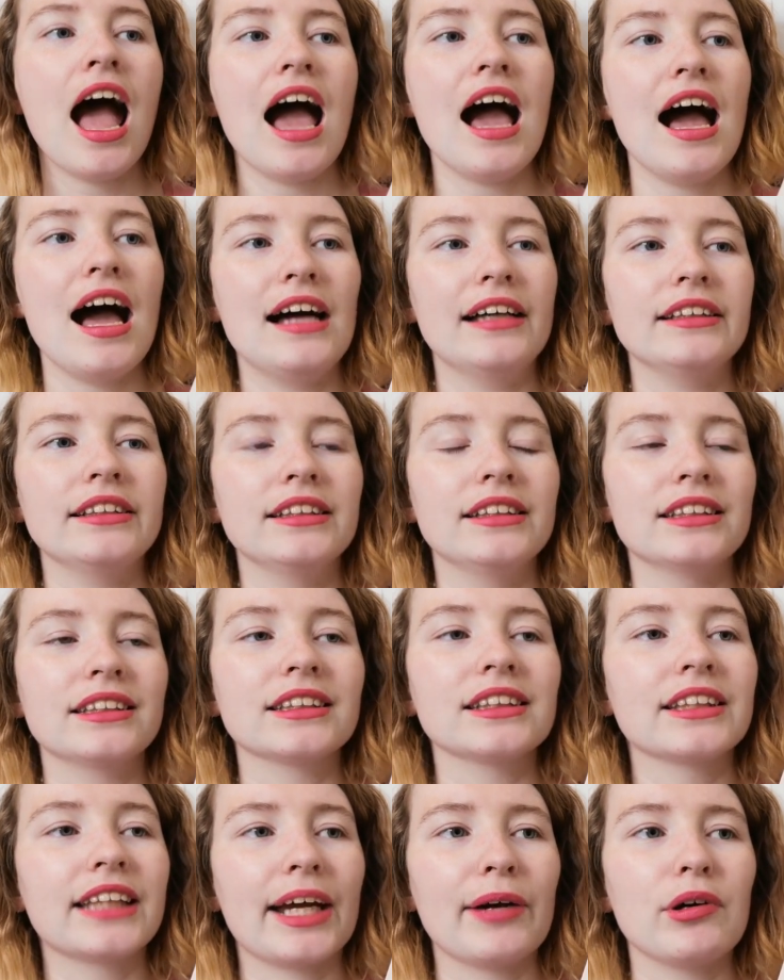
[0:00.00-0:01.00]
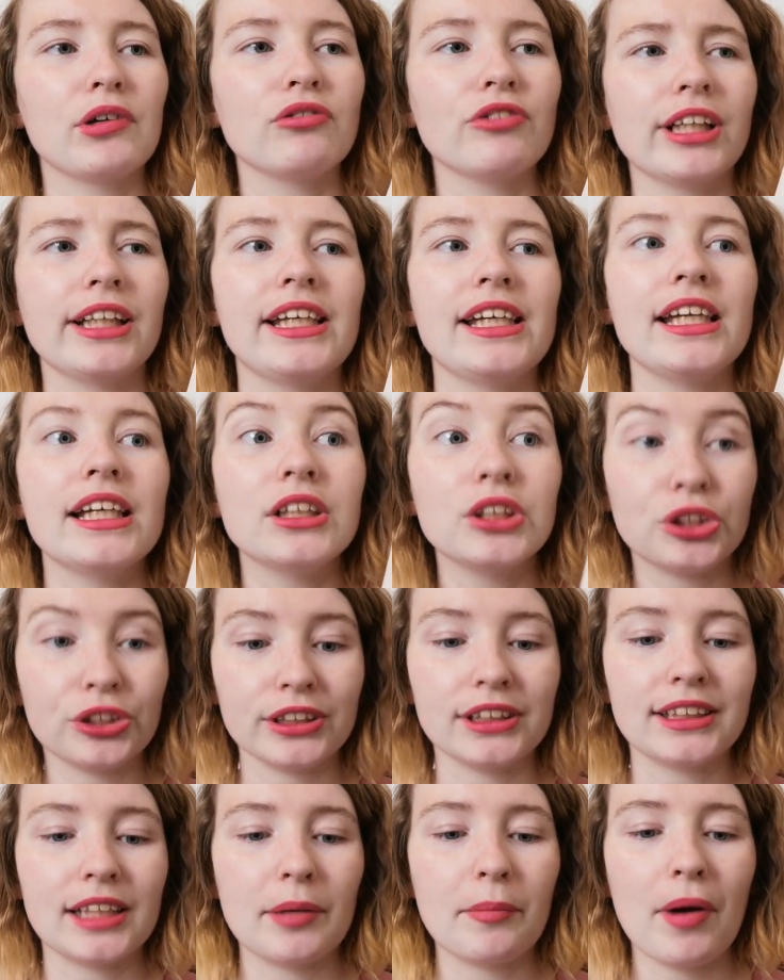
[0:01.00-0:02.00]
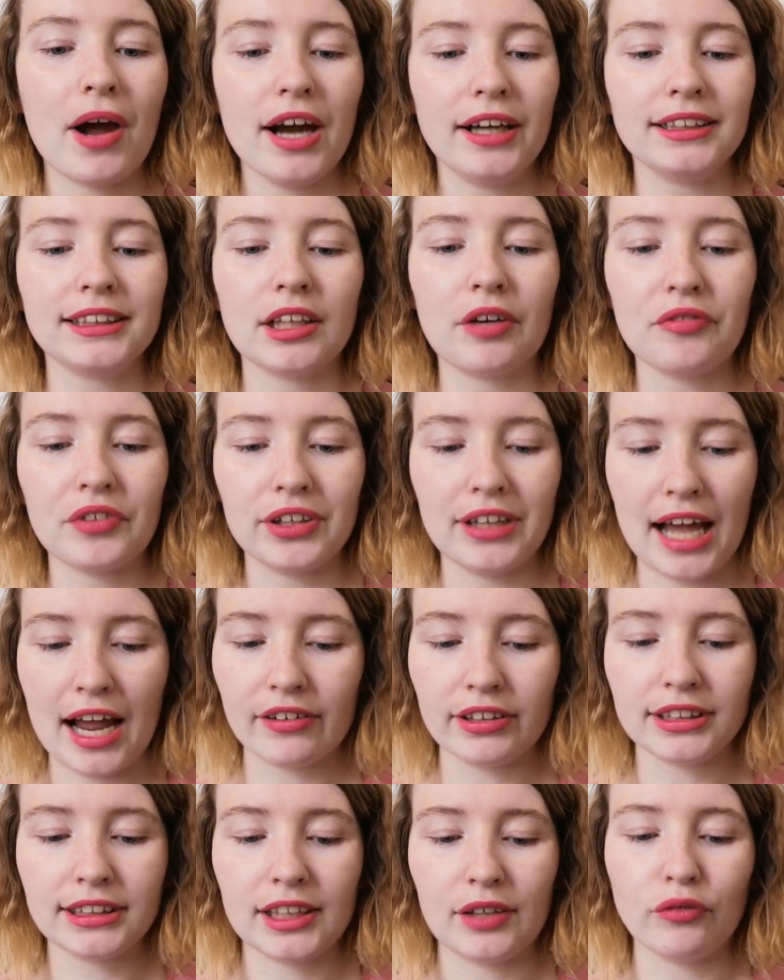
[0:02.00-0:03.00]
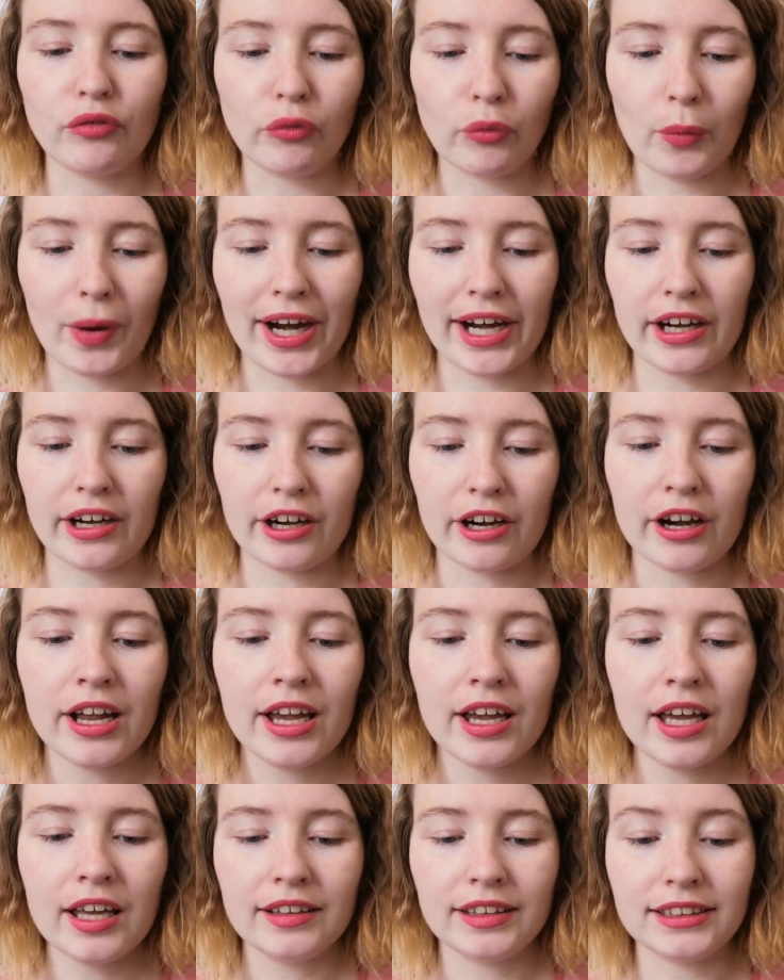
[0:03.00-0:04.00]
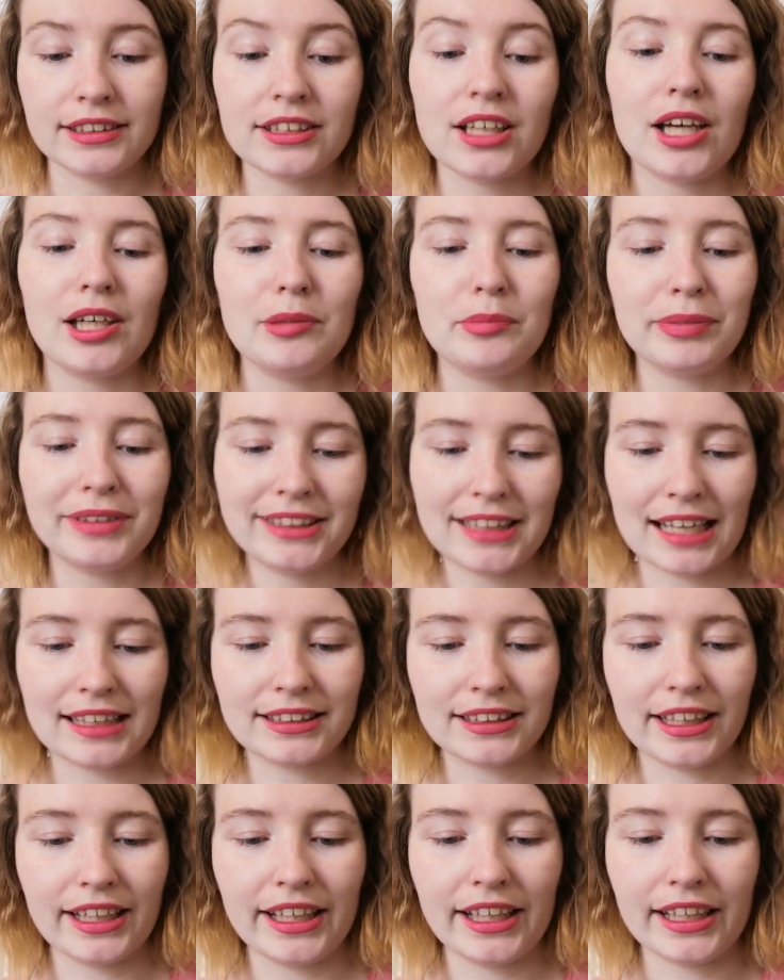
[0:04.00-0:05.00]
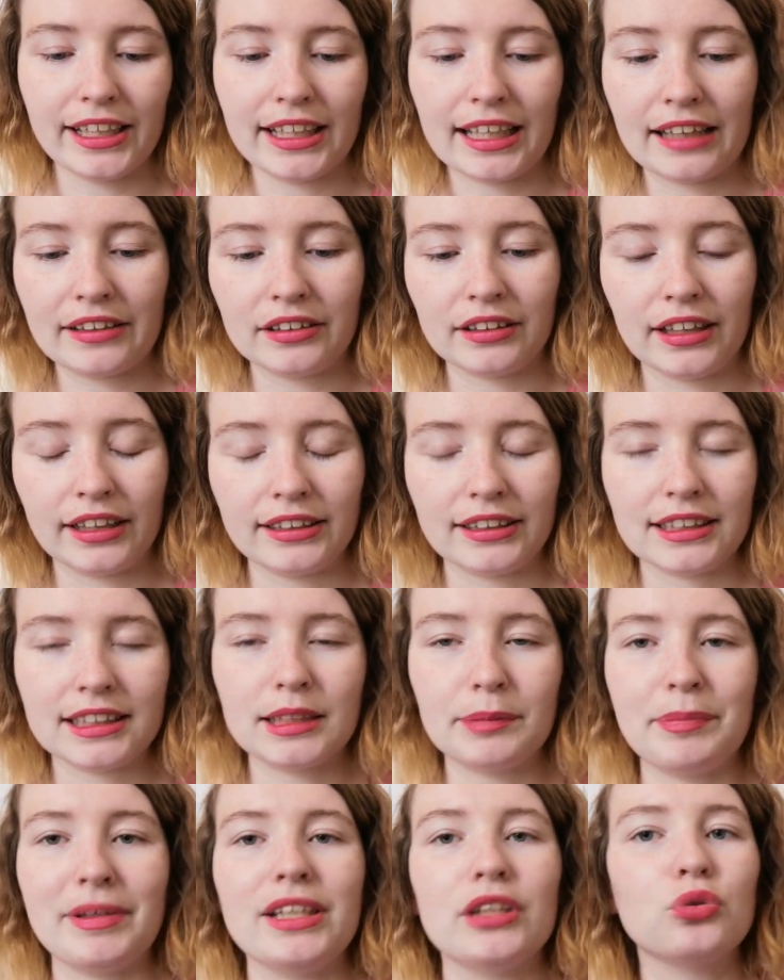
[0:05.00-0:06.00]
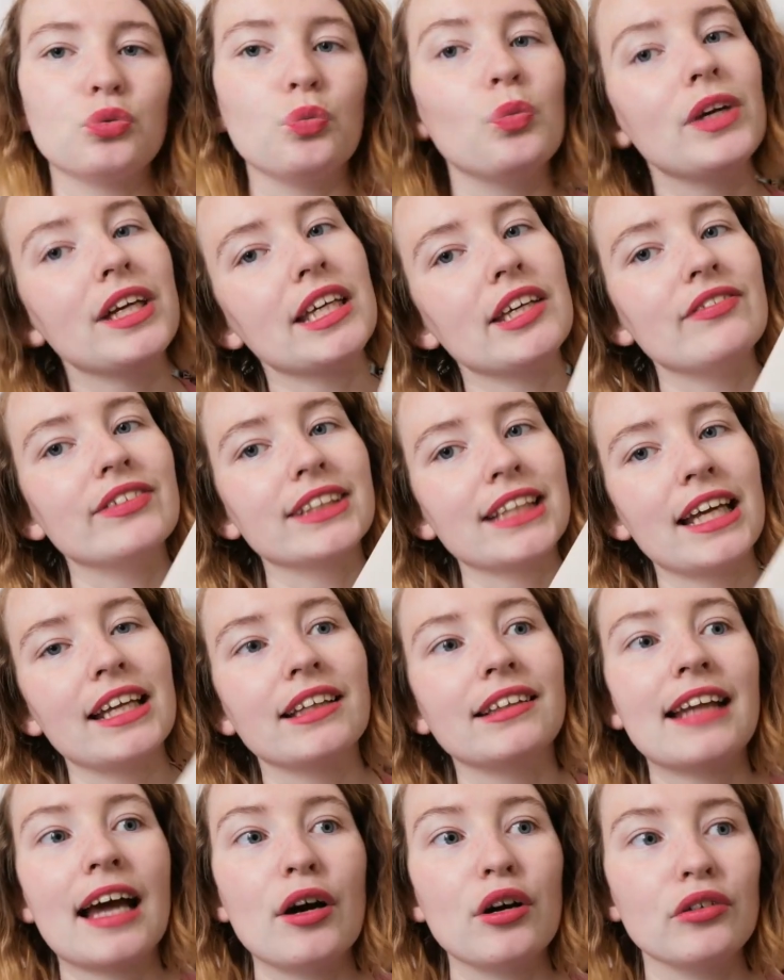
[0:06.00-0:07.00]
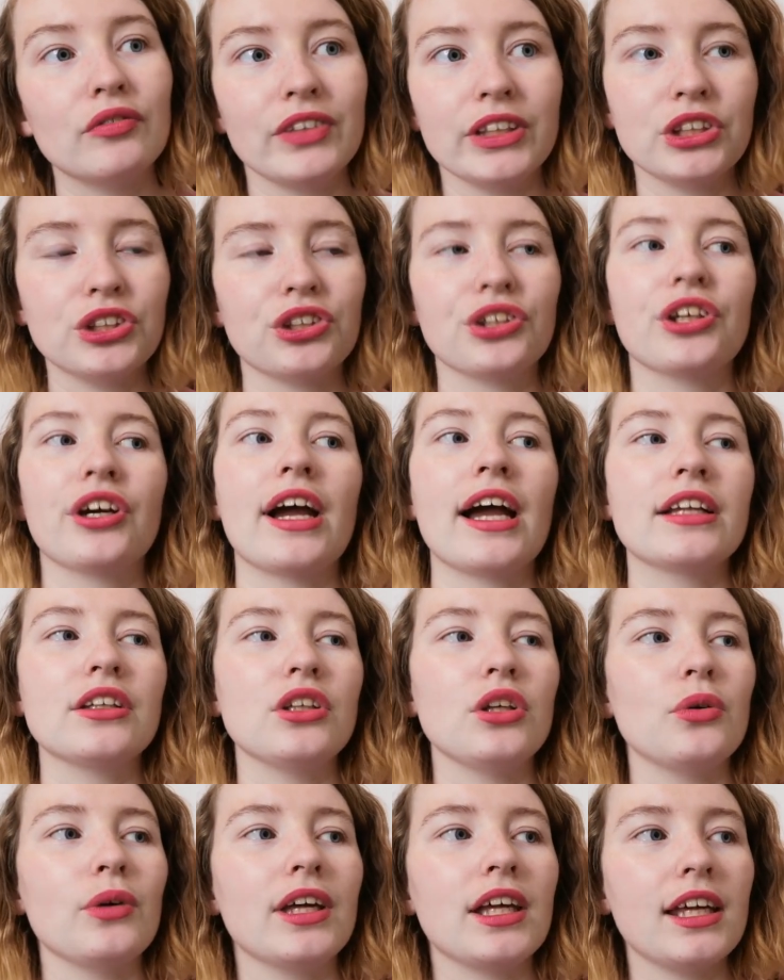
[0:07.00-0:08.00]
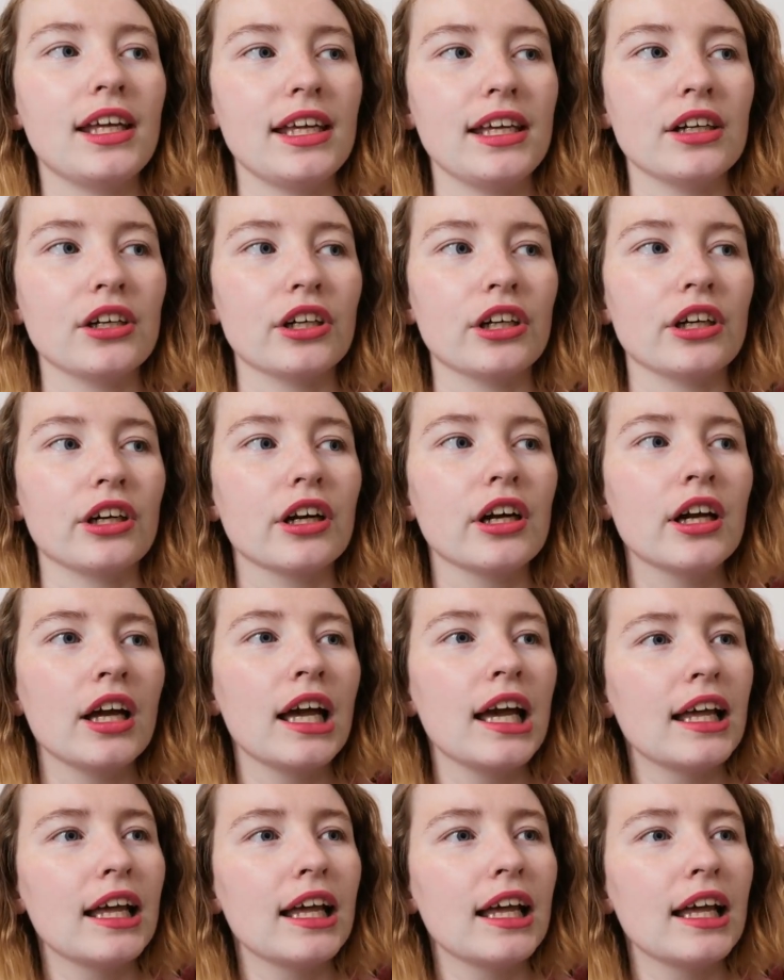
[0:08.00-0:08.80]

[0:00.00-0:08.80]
And there are really interesting parts of the narrative where the typesetting and like the speech weaves in and out of each other, and you hear